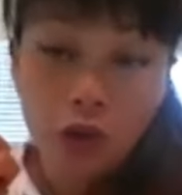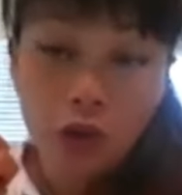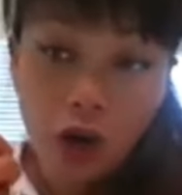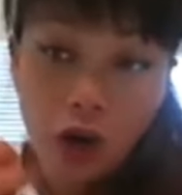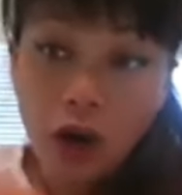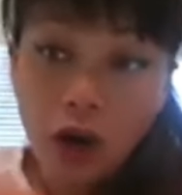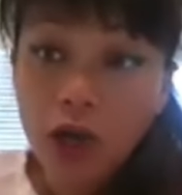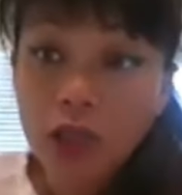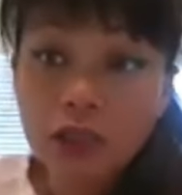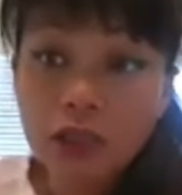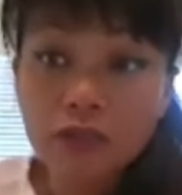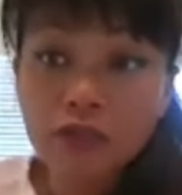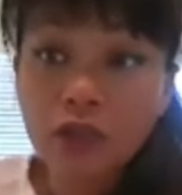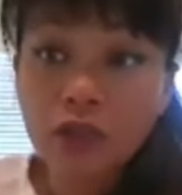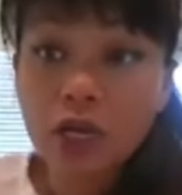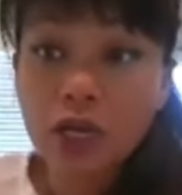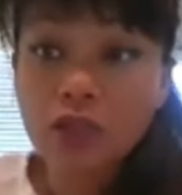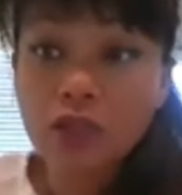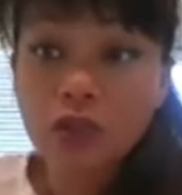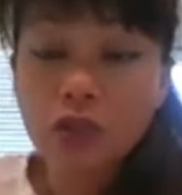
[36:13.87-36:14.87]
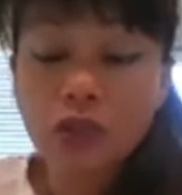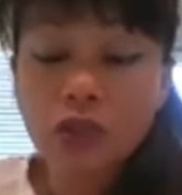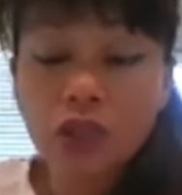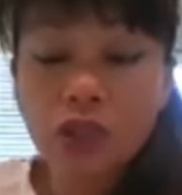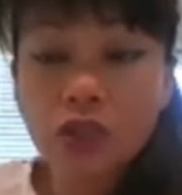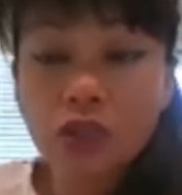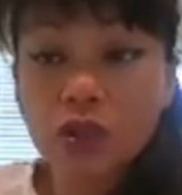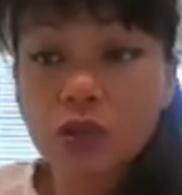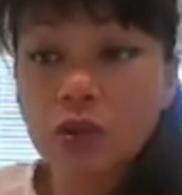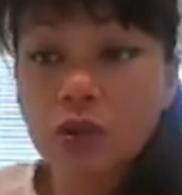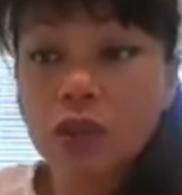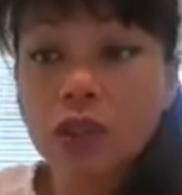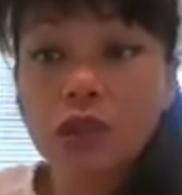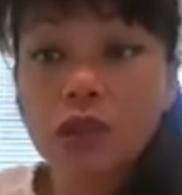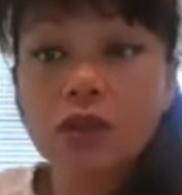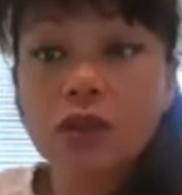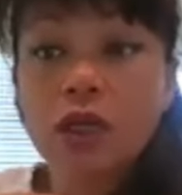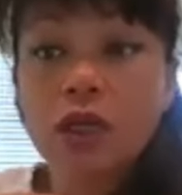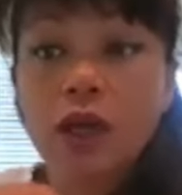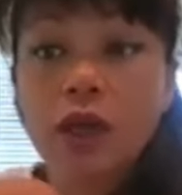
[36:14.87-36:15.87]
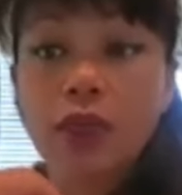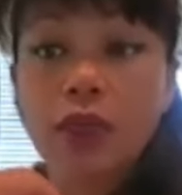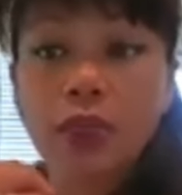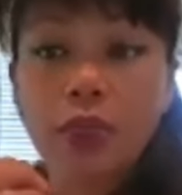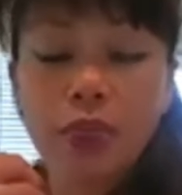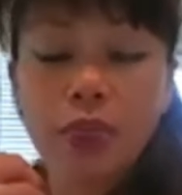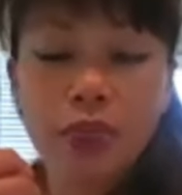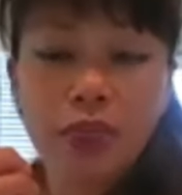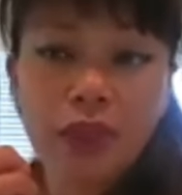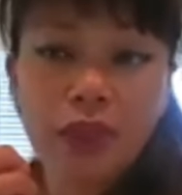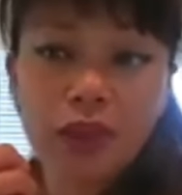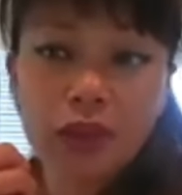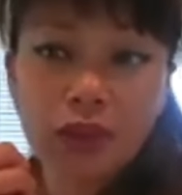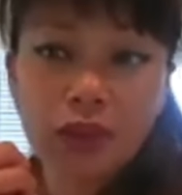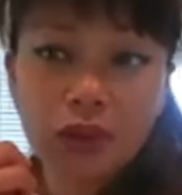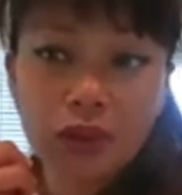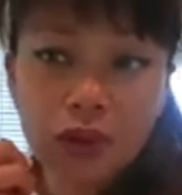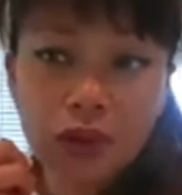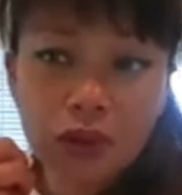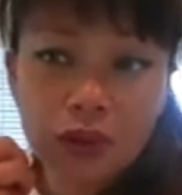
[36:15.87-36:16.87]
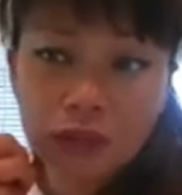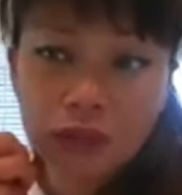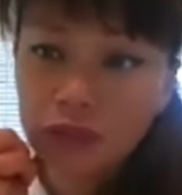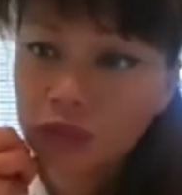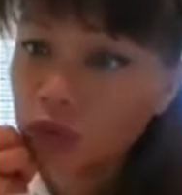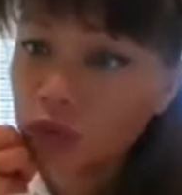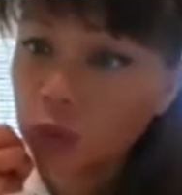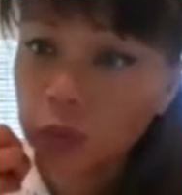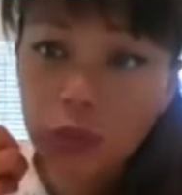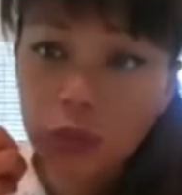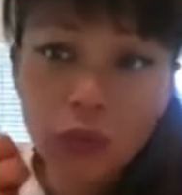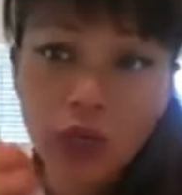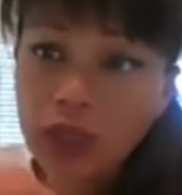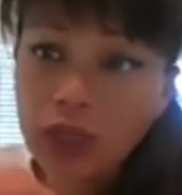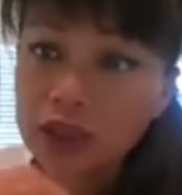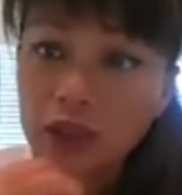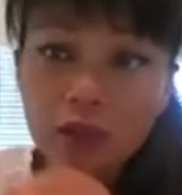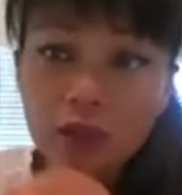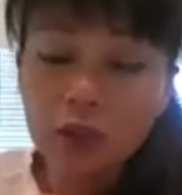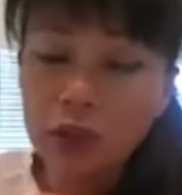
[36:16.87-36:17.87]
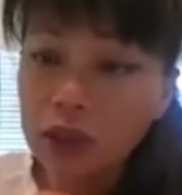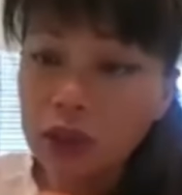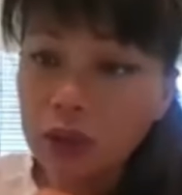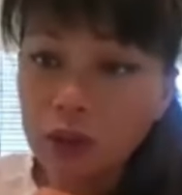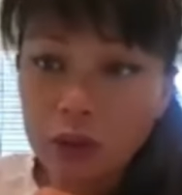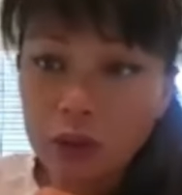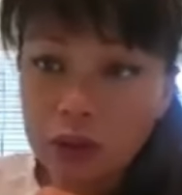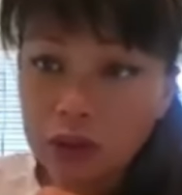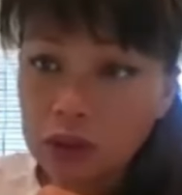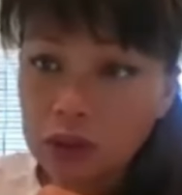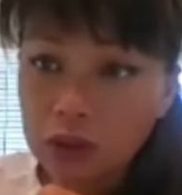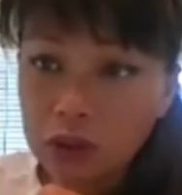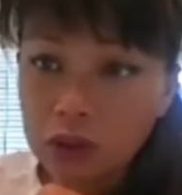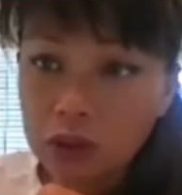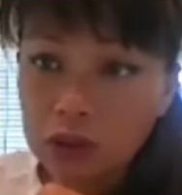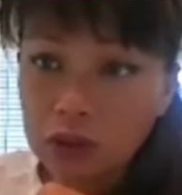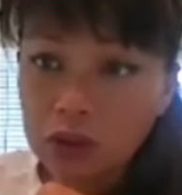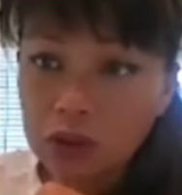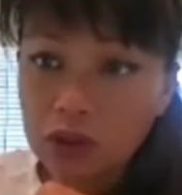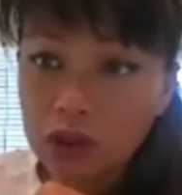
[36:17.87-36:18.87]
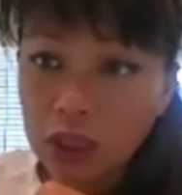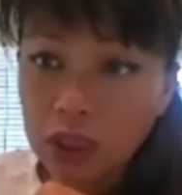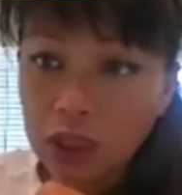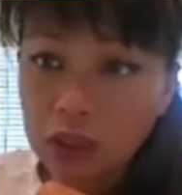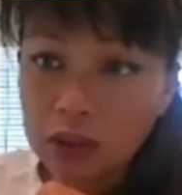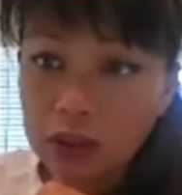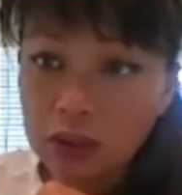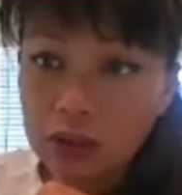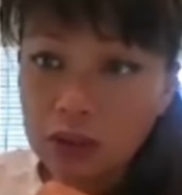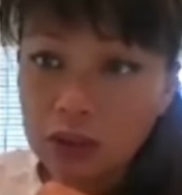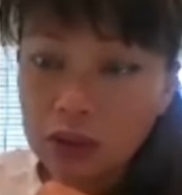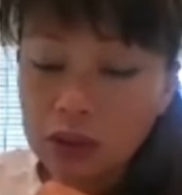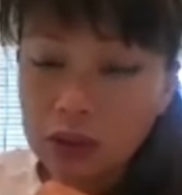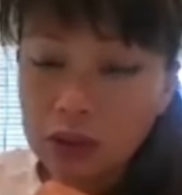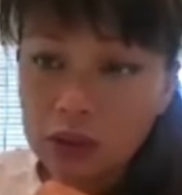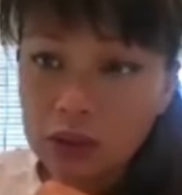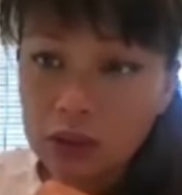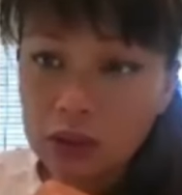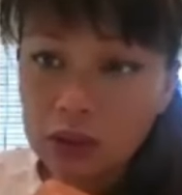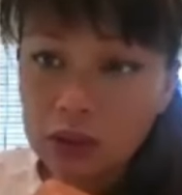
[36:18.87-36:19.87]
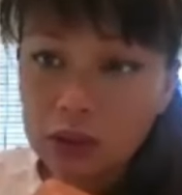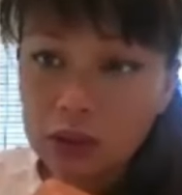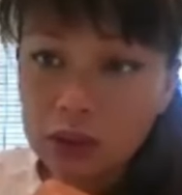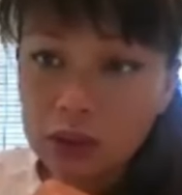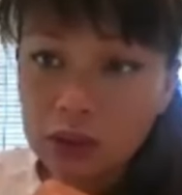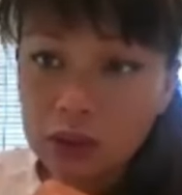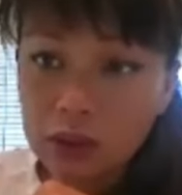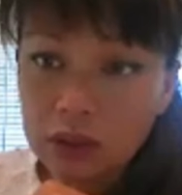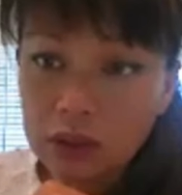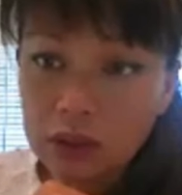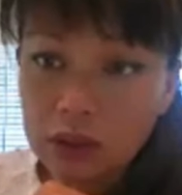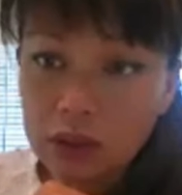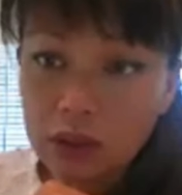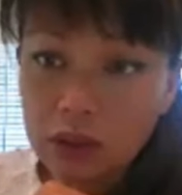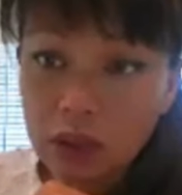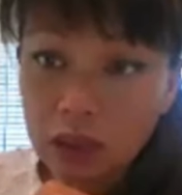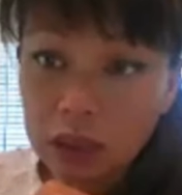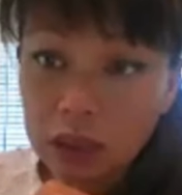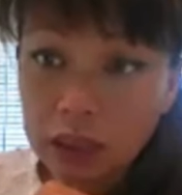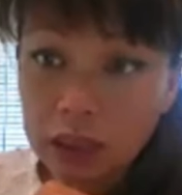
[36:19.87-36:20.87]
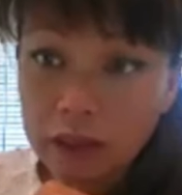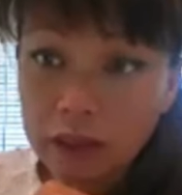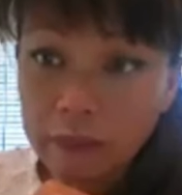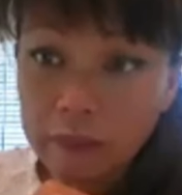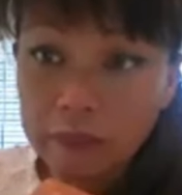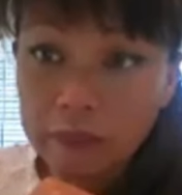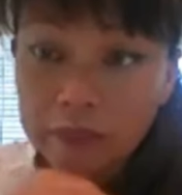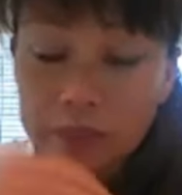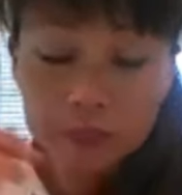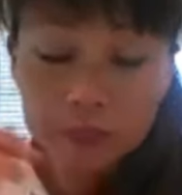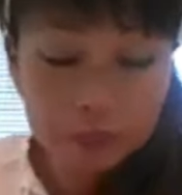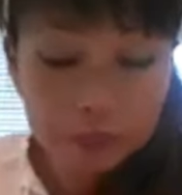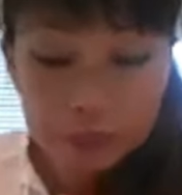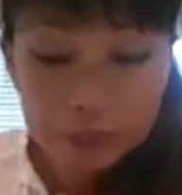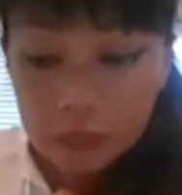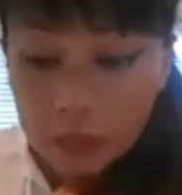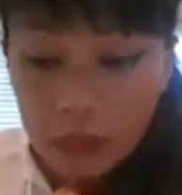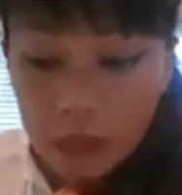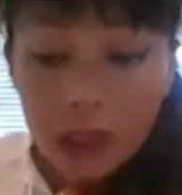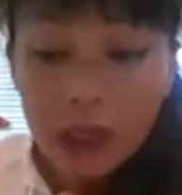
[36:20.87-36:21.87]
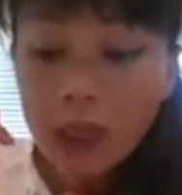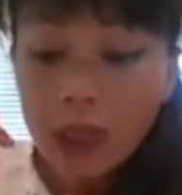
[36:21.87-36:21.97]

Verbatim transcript: The harder for us to integrate, the brighter we are going to to shine. Okay. Yeah.